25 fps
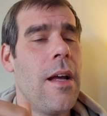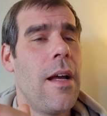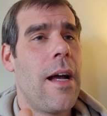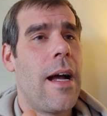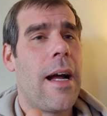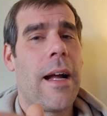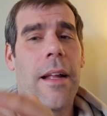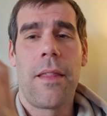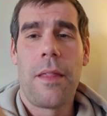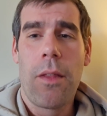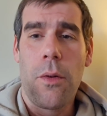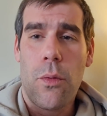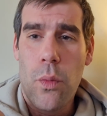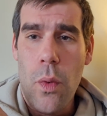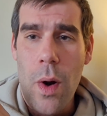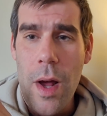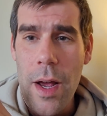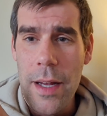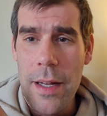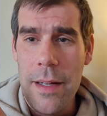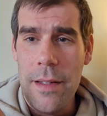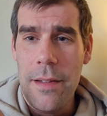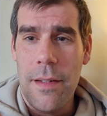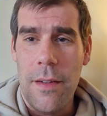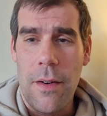and the
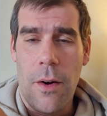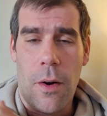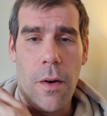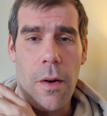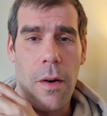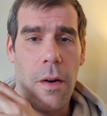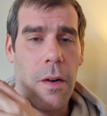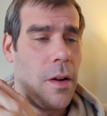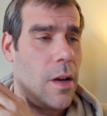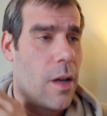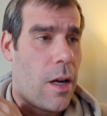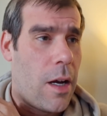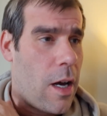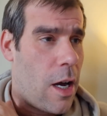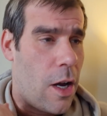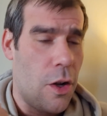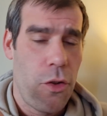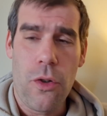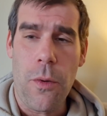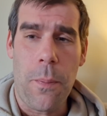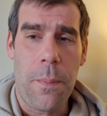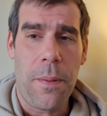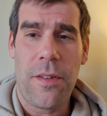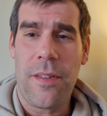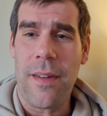right are
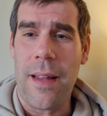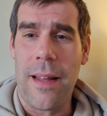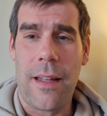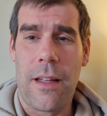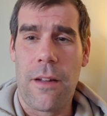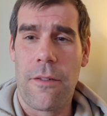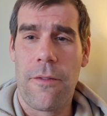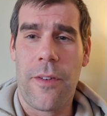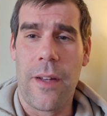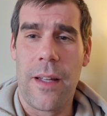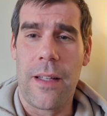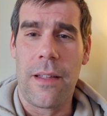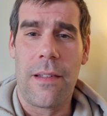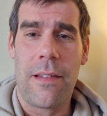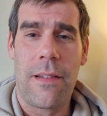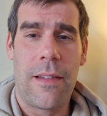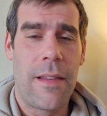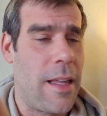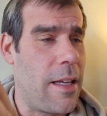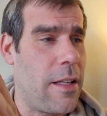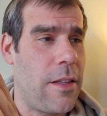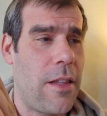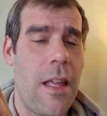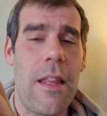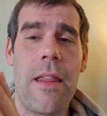100% convinced,
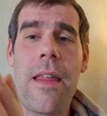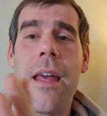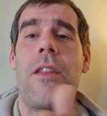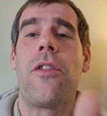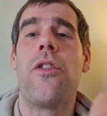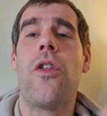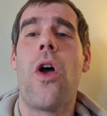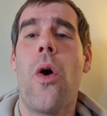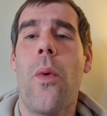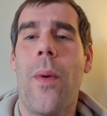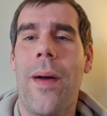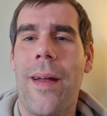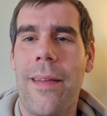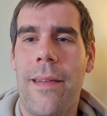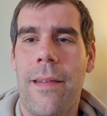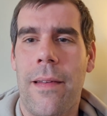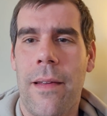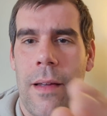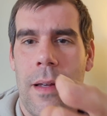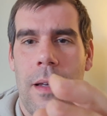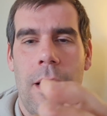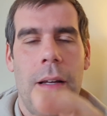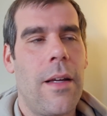they know it,